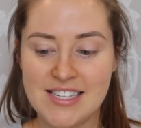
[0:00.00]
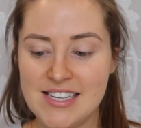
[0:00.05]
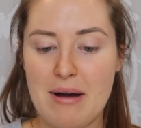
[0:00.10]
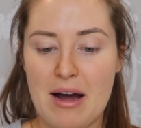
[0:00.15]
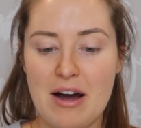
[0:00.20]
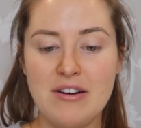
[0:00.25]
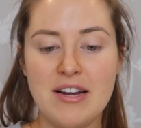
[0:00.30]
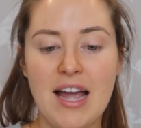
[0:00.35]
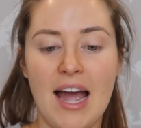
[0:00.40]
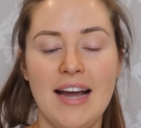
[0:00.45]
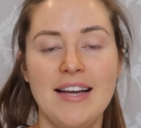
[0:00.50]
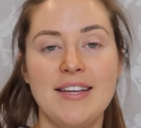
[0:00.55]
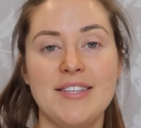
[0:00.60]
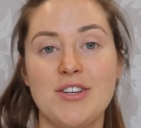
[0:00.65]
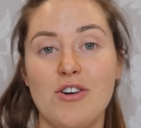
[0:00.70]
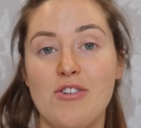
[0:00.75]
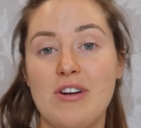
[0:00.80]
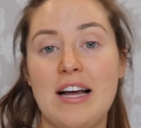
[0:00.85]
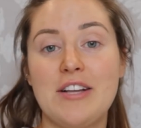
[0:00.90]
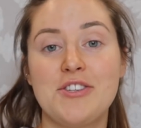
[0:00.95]
Okay,
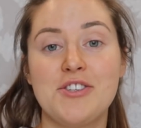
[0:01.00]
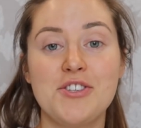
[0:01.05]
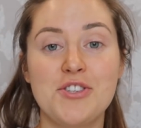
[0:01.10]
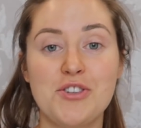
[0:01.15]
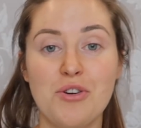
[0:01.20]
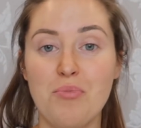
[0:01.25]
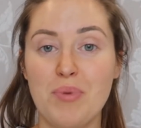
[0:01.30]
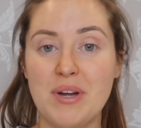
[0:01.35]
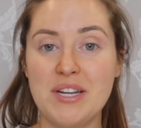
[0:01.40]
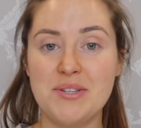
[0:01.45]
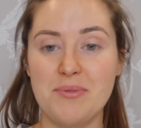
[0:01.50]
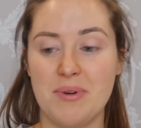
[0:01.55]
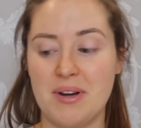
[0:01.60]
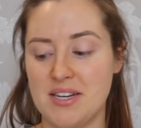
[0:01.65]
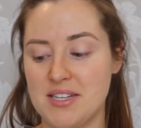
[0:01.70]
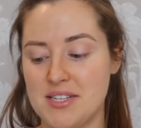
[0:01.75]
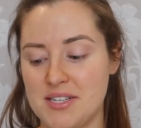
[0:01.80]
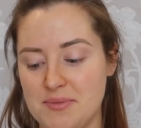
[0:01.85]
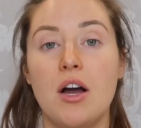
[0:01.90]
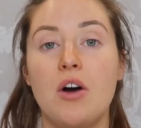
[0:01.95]
so let's just jump into
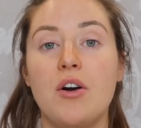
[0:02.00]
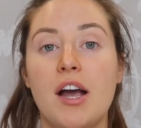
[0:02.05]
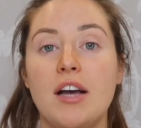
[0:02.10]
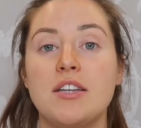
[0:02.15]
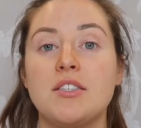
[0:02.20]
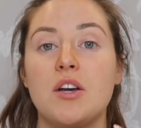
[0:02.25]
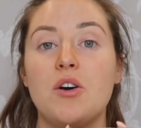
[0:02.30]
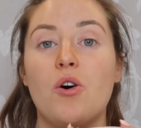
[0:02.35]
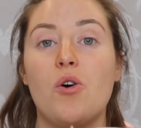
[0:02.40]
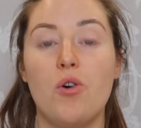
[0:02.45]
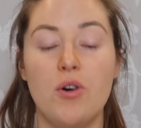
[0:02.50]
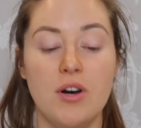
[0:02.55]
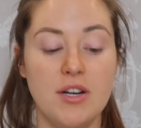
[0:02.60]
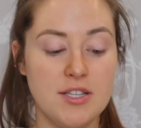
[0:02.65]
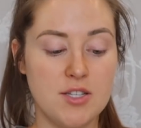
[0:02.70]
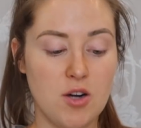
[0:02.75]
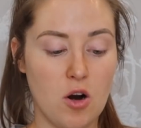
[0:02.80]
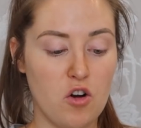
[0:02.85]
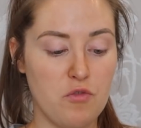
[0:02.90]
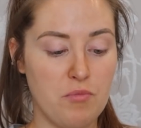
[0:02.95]
it. Okay, so I
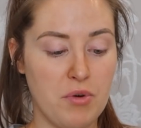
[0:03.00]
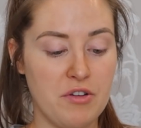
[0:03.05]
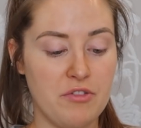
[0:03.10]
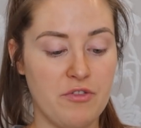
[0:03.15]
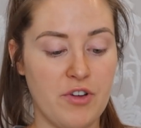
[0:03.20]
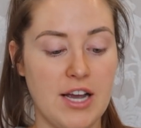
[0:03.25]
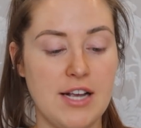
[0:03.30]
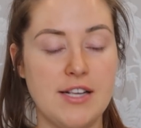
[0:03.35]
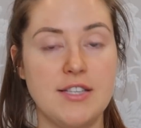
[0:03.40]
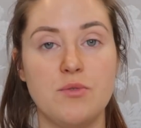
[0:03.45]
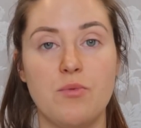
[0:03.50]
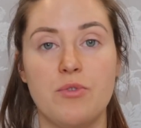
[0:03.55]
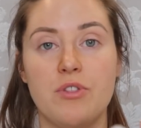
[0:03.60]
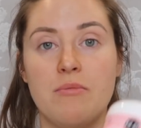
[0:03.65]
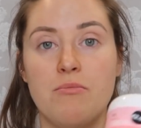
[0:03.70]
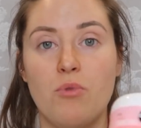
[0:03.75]
always start off my face with a